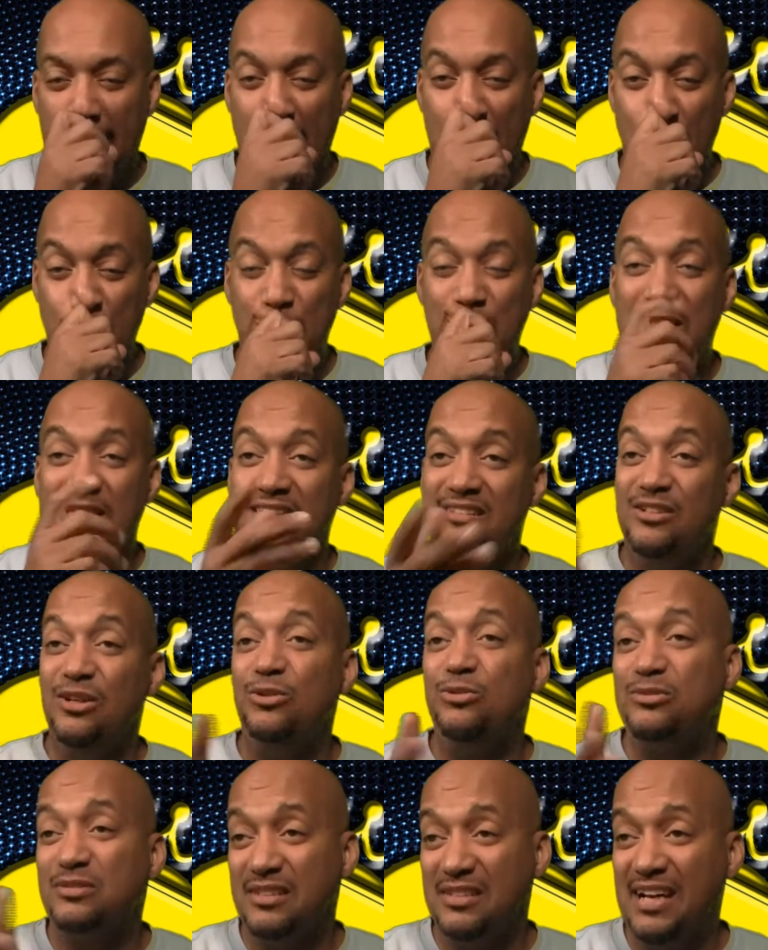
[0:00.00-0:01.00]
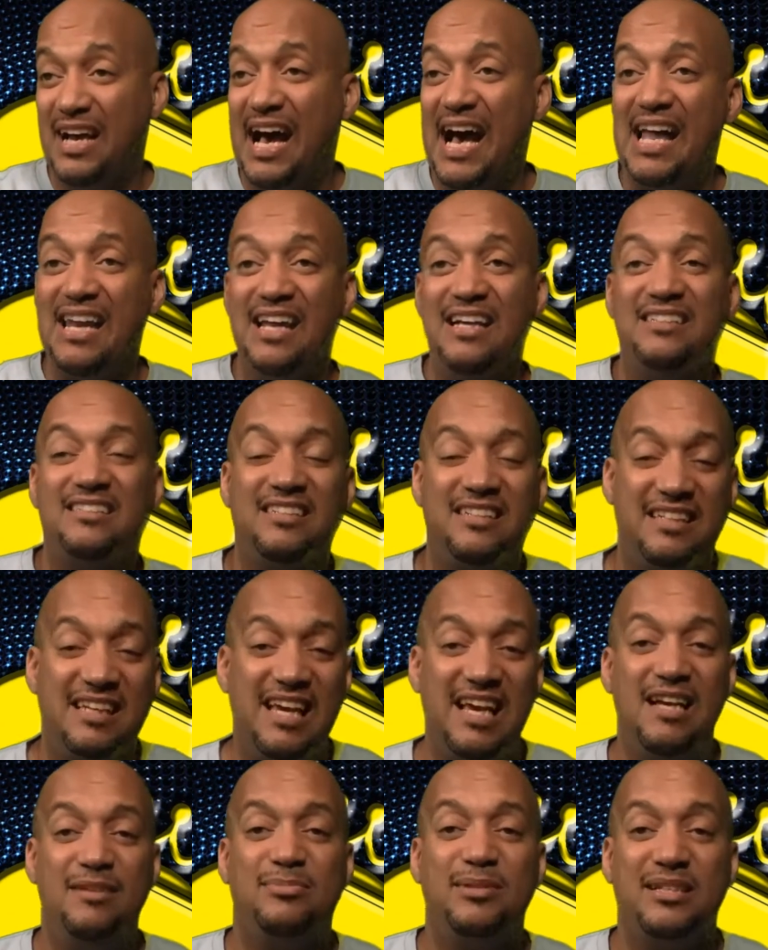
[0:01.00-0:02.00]
those those are the highlights of the
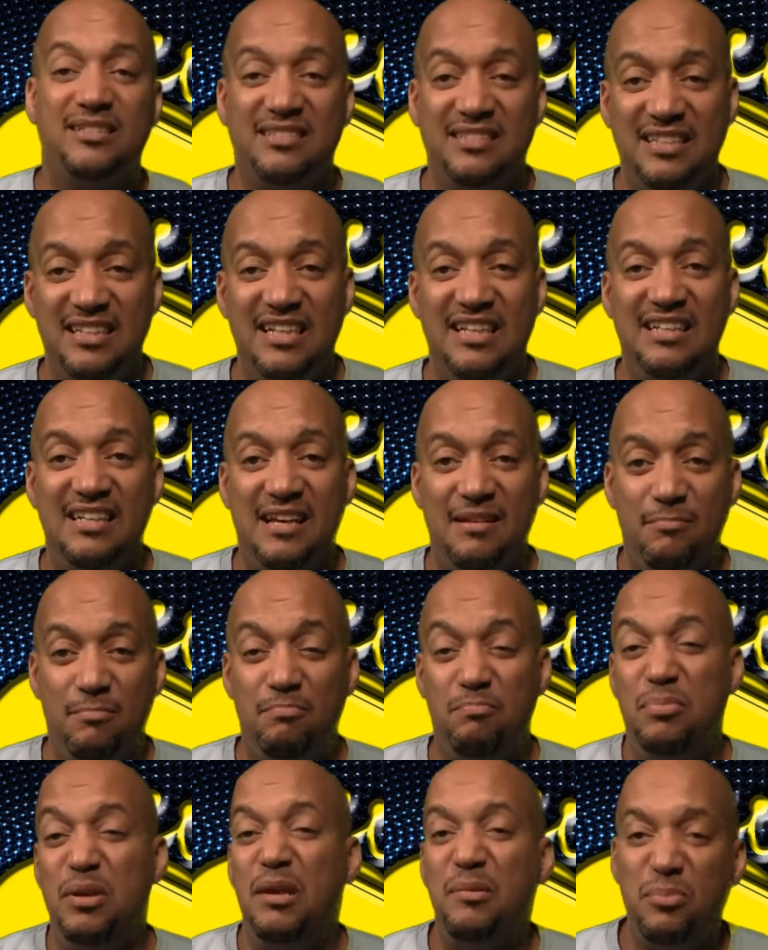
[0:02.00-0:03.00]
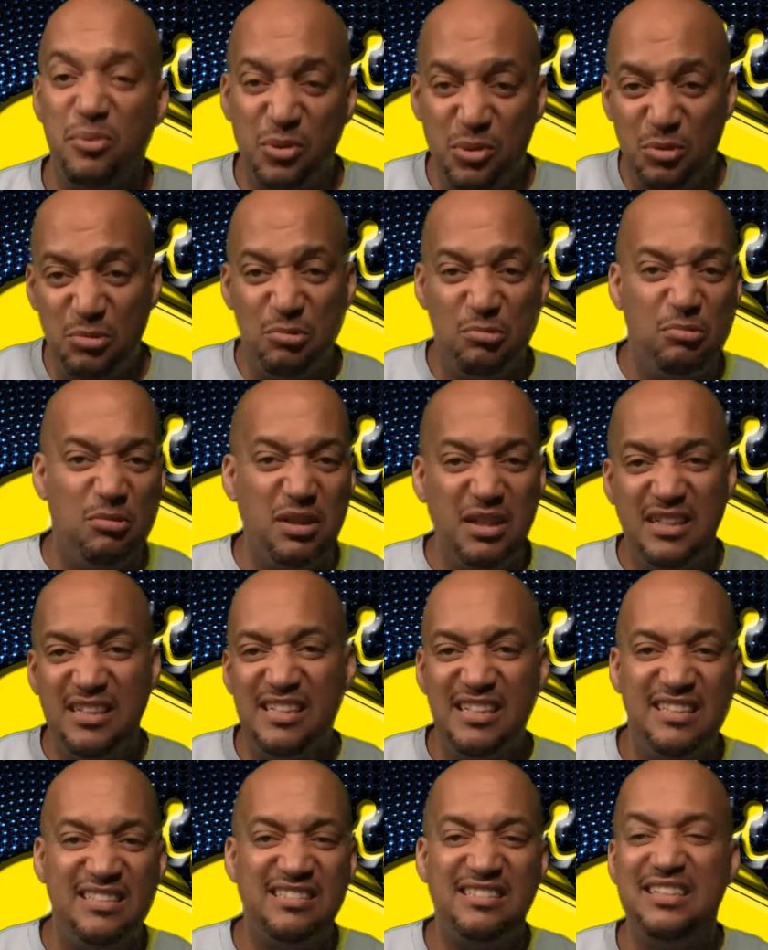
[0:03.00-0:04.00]
games I've seen that people really
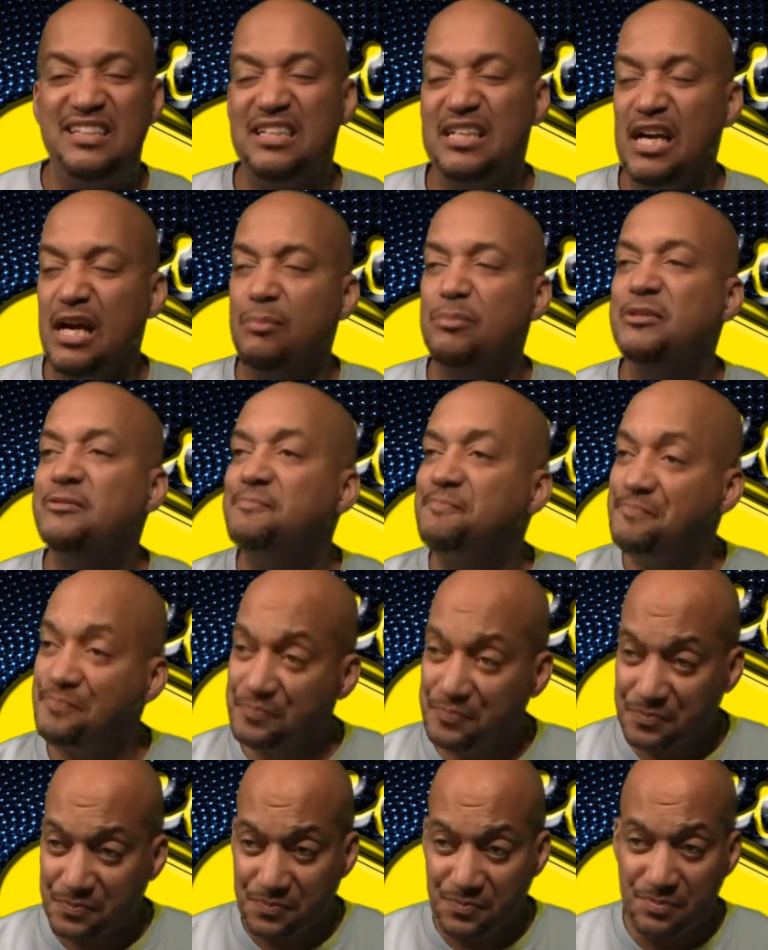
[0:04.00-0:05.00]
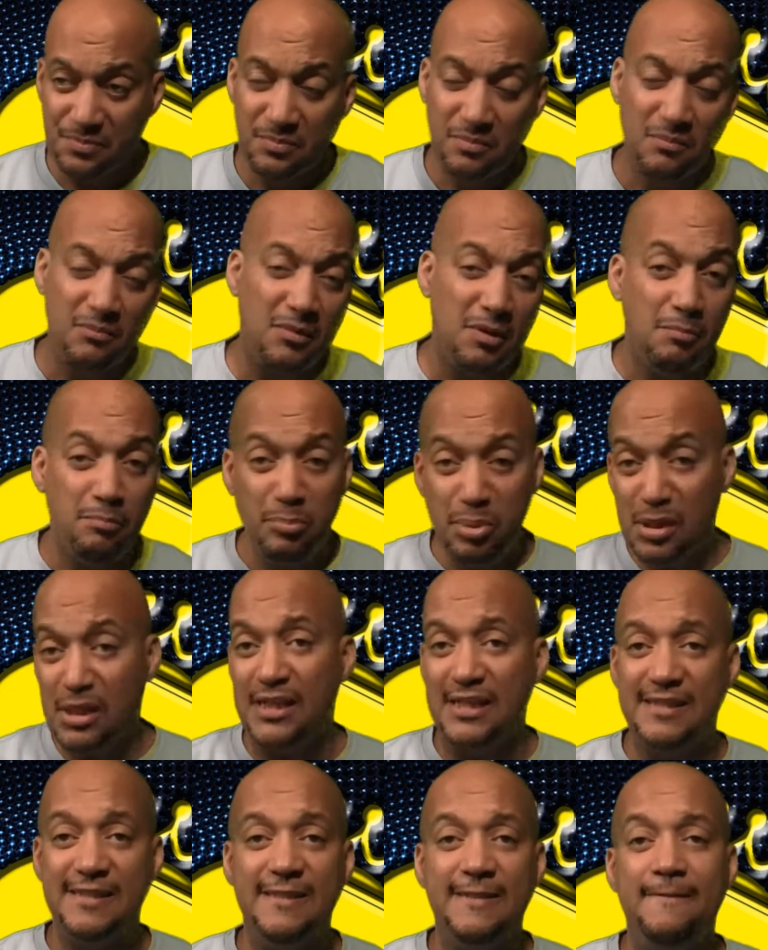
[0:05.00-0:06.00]
didn't see coming.
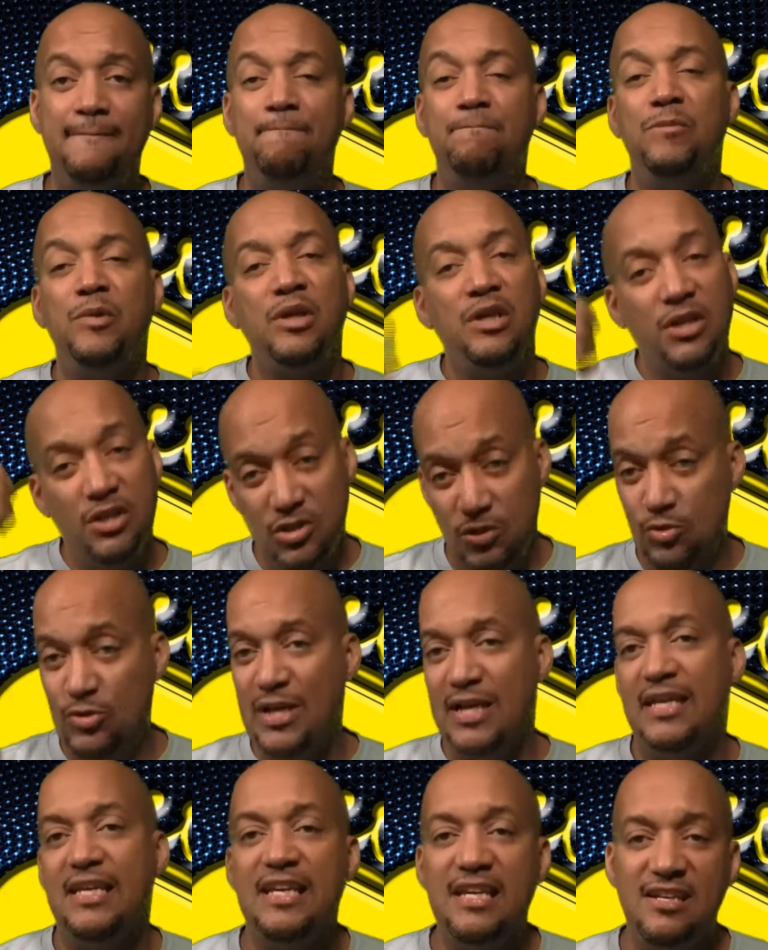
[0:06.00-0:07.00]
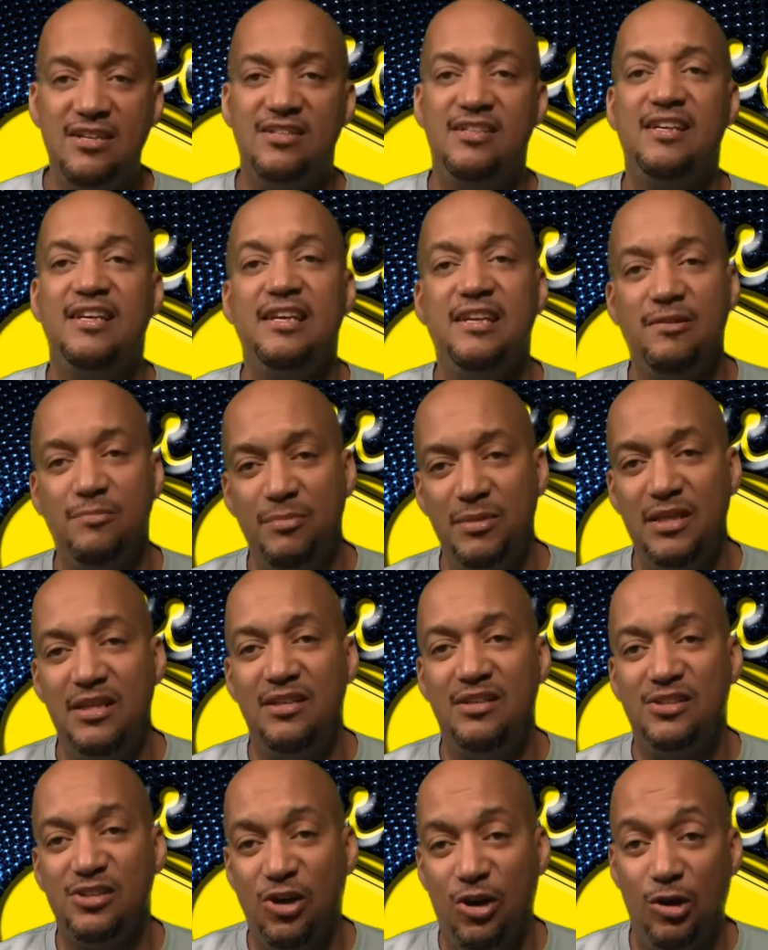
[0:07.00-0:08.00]
But you're not here to hear
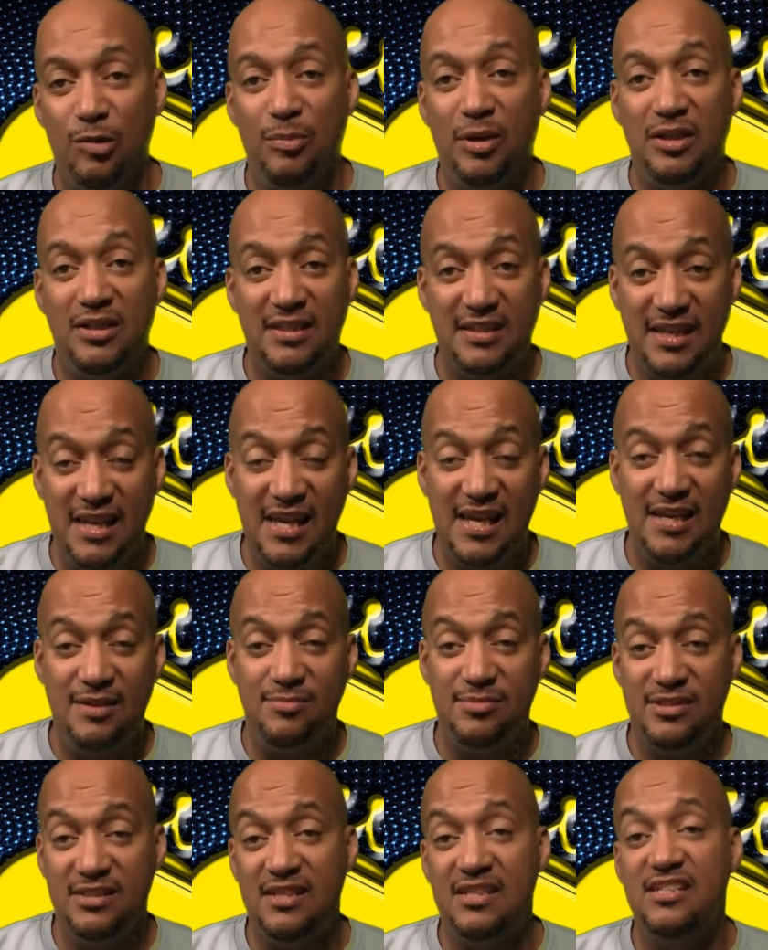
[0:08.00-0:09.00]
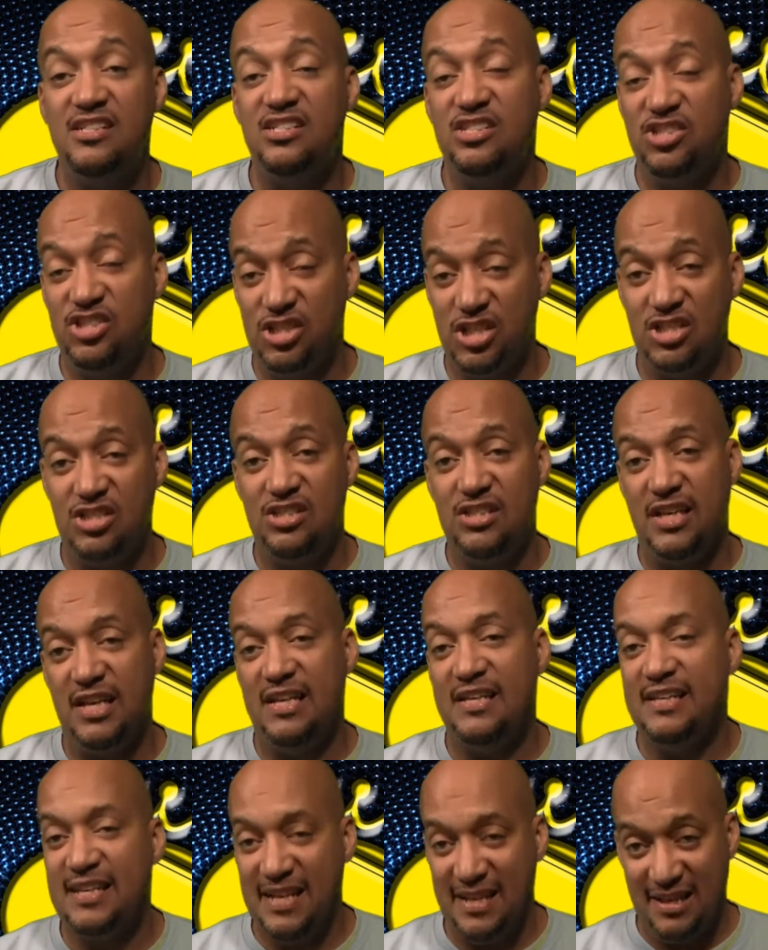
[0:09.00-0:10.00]
me talk about the games just
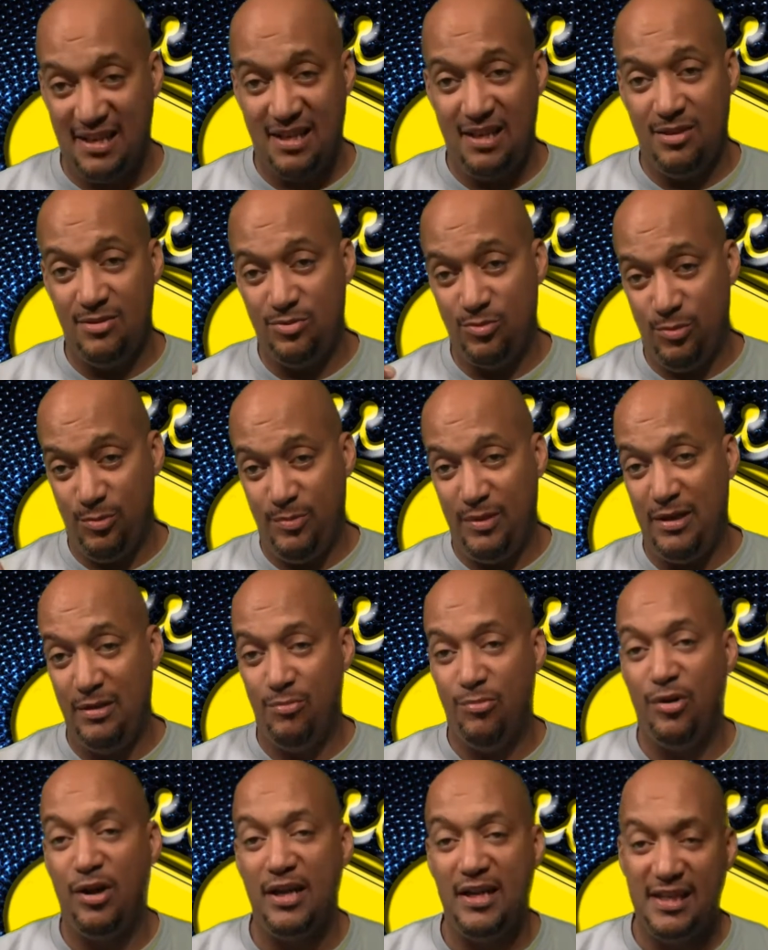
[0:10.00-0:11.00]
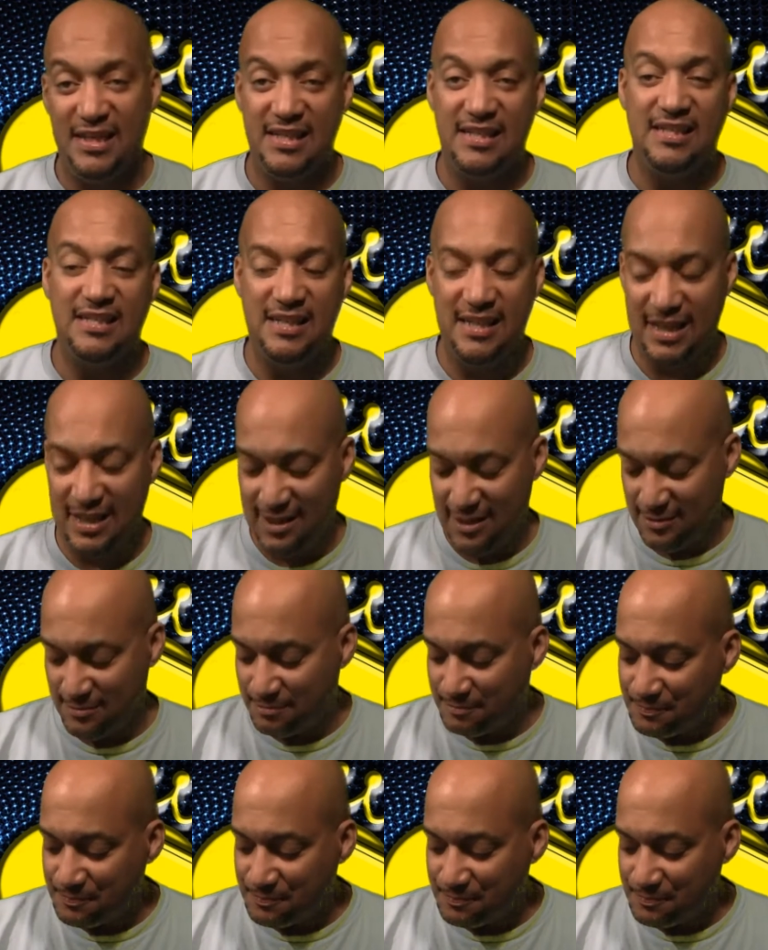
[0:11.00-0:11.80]
yet. That comes when me and Brandon get together